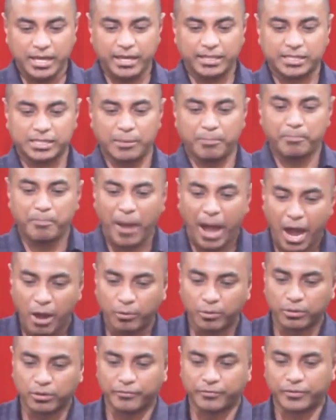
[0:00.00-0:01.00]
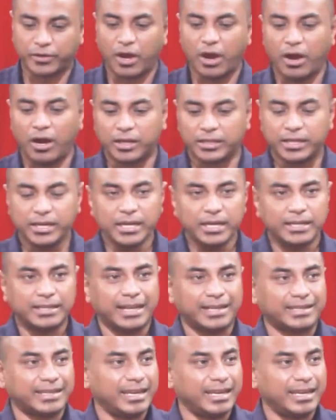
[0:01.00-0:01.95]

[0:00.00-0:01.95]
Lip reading: It's the power of God that